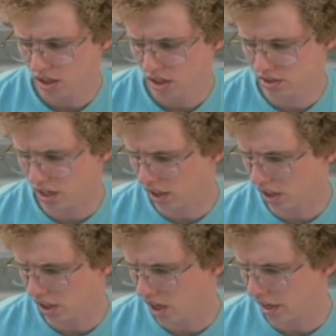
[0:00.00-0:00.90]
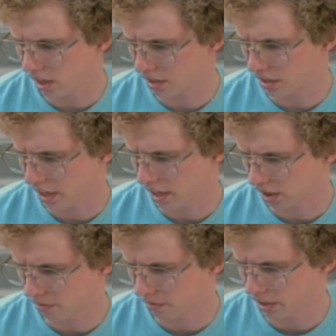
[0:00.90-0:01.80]
It's like a lion and a
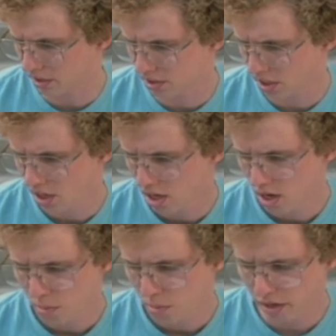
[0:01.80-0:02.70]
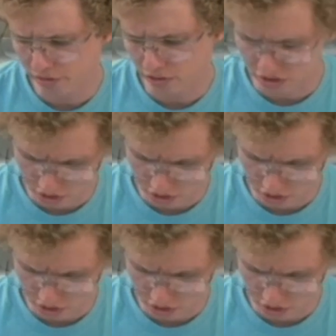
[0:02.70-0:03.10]
tiger mixed. its